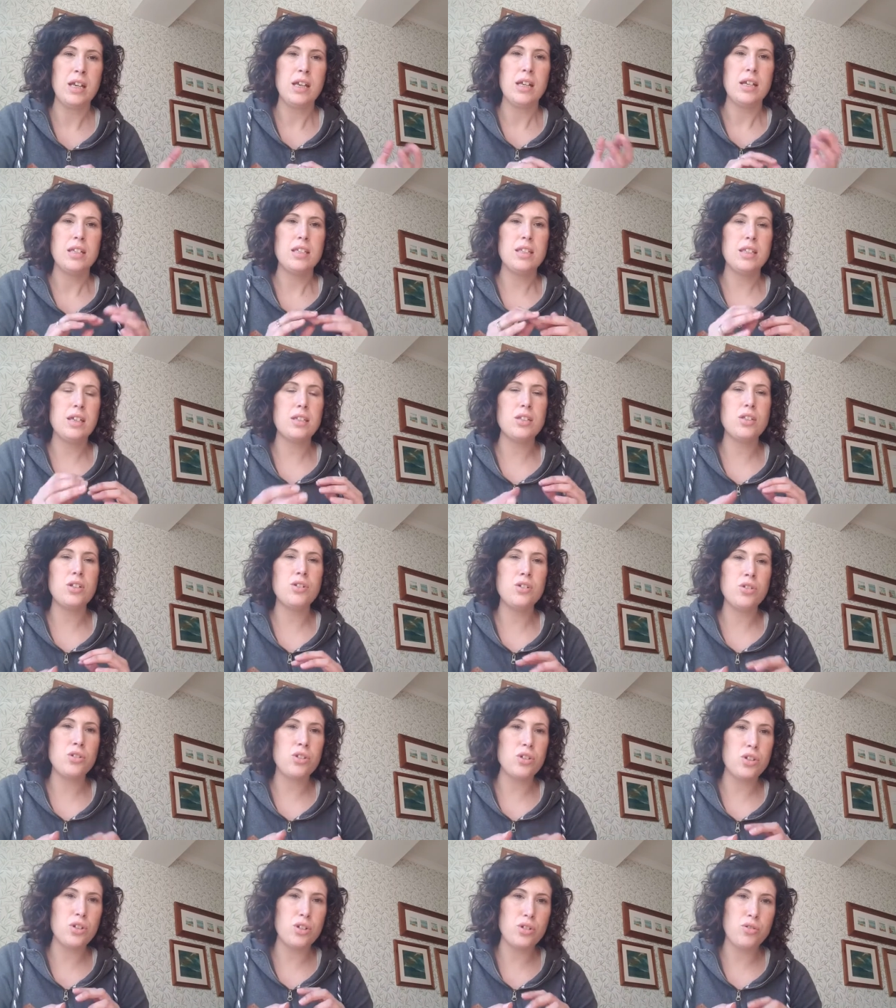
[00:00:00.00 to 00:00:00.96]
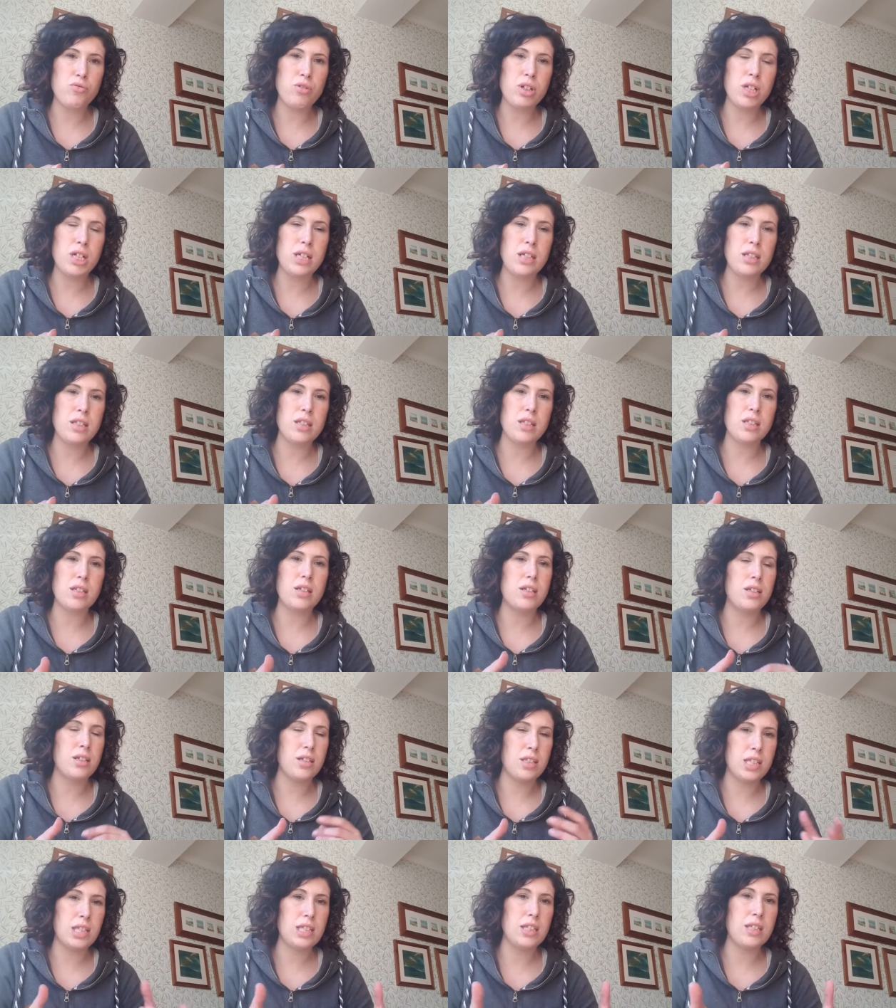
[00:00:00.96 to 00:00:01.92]
So that's another good reason, because
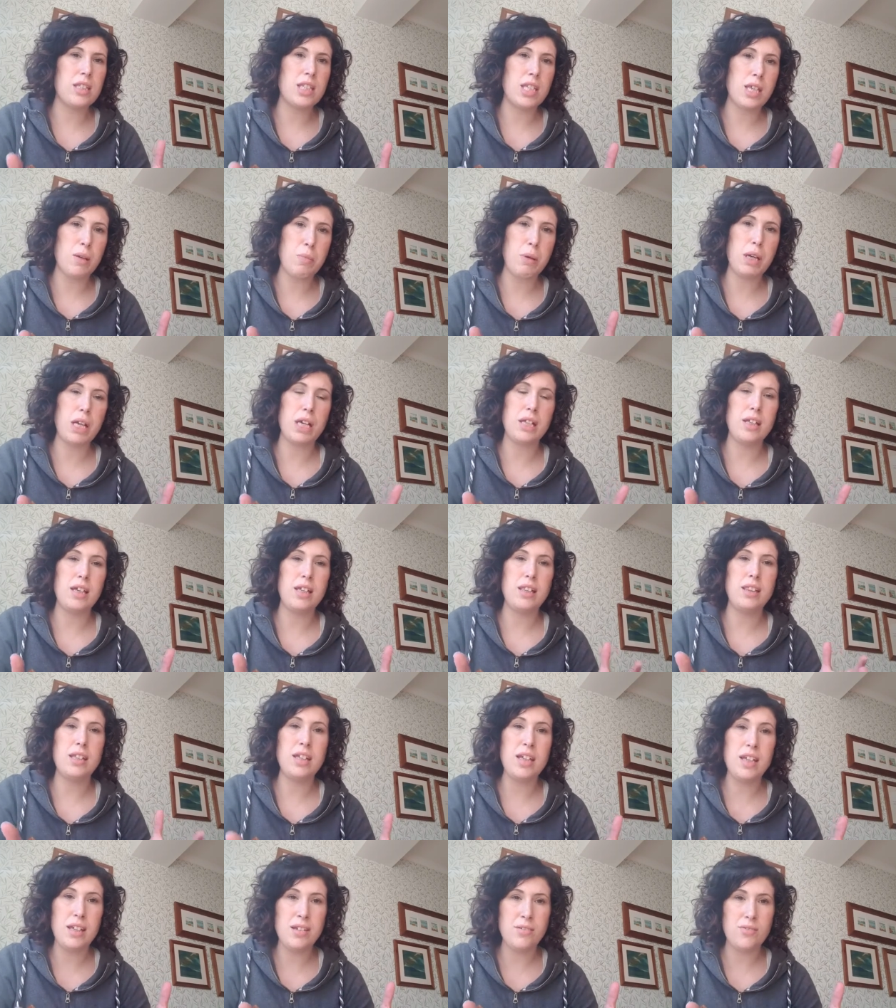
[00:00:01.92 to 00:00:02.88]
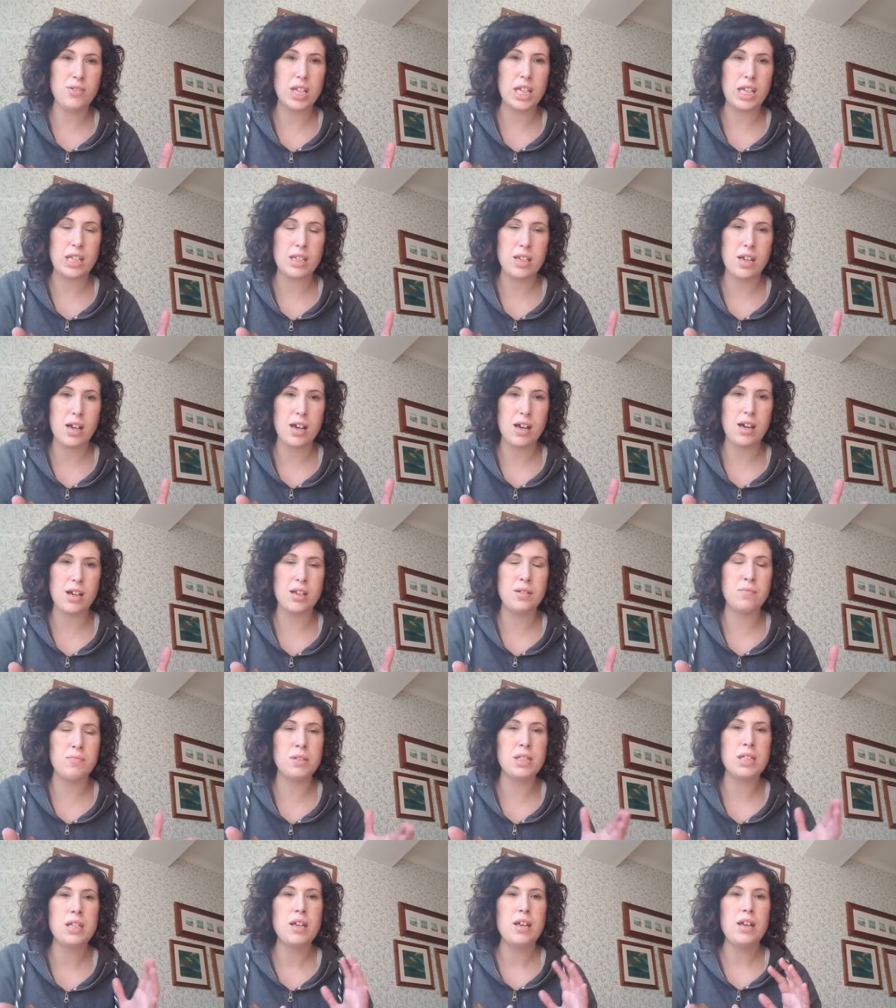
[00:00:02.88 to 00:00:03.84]
this is typically in the evening
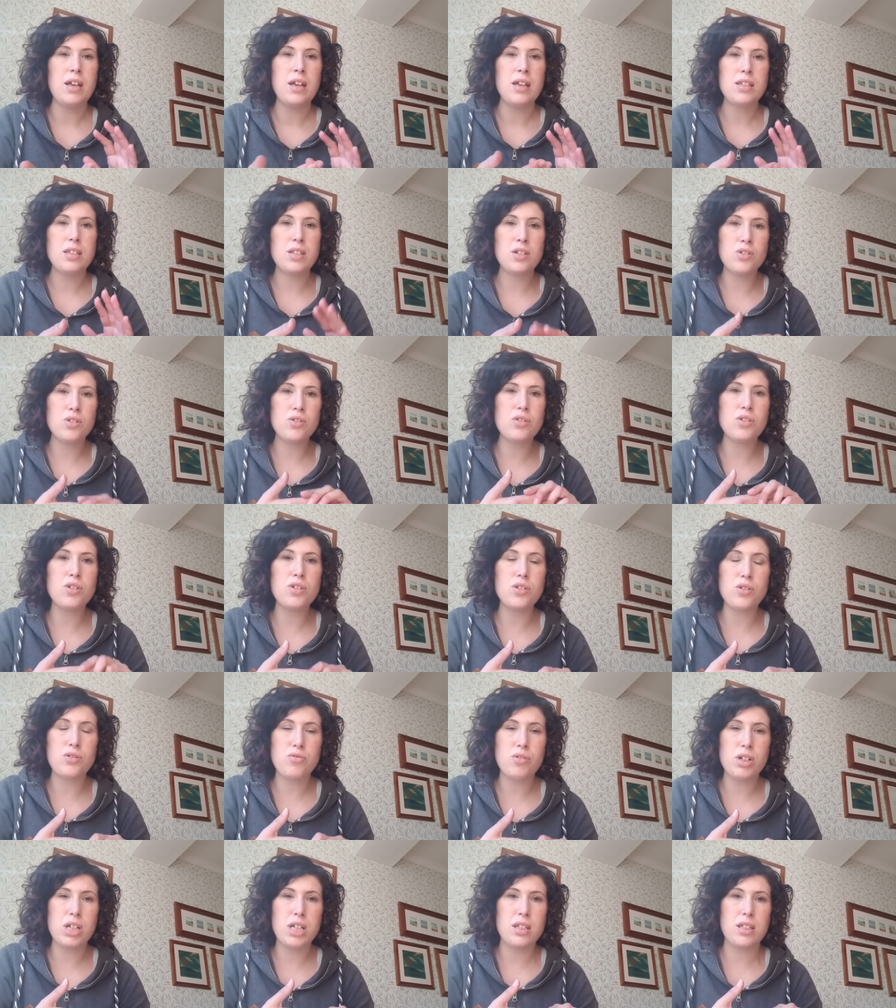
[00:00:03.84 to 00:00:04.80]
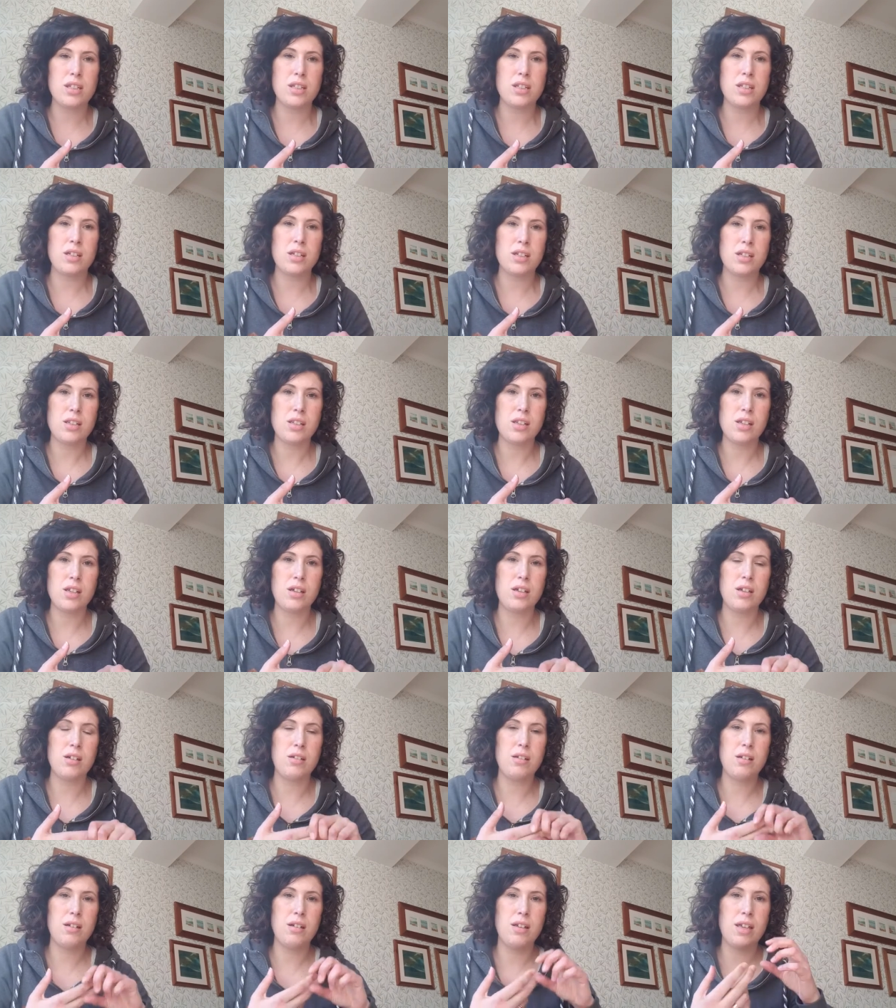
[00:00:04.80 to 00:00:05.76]
times. It's another good reason to
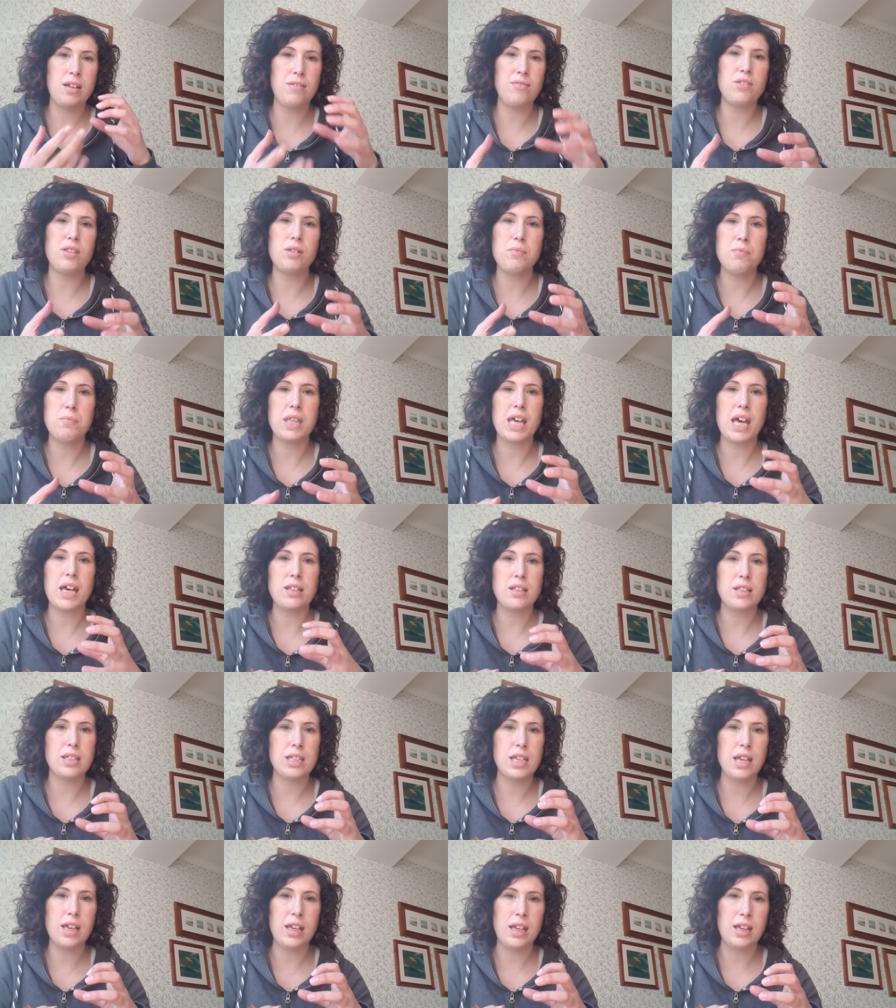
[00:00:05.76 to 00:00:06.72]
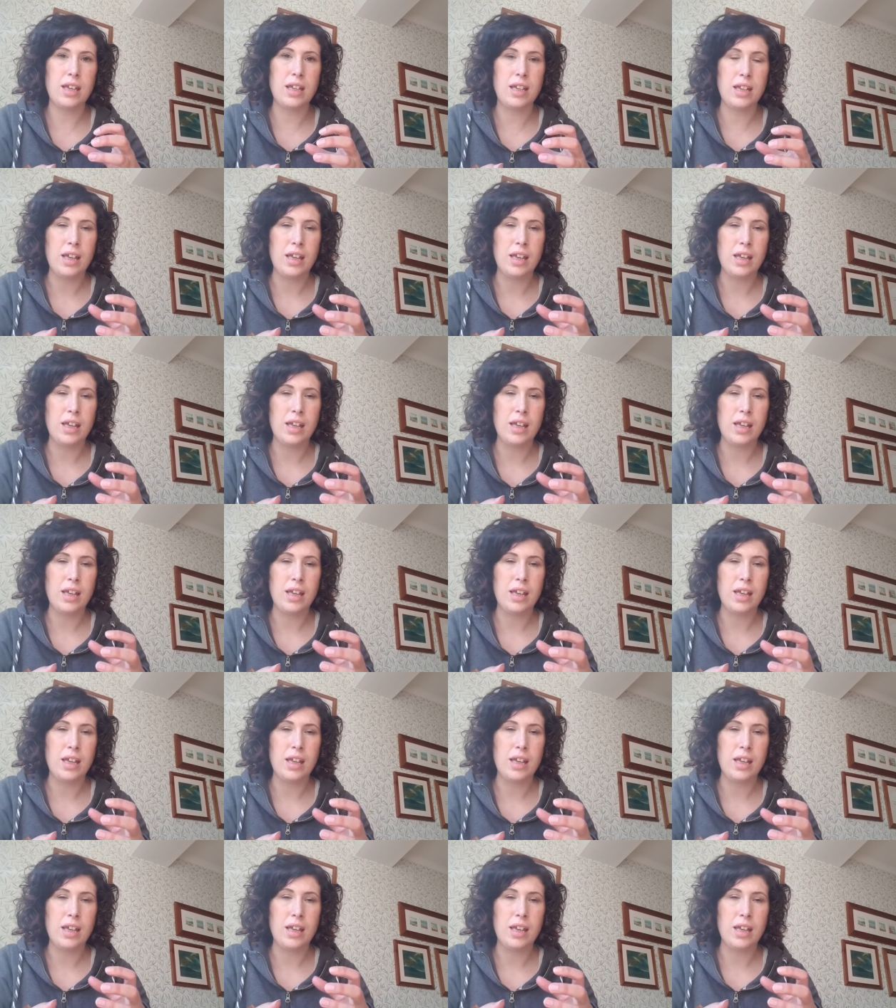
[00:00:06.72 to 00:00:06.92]
give them their tea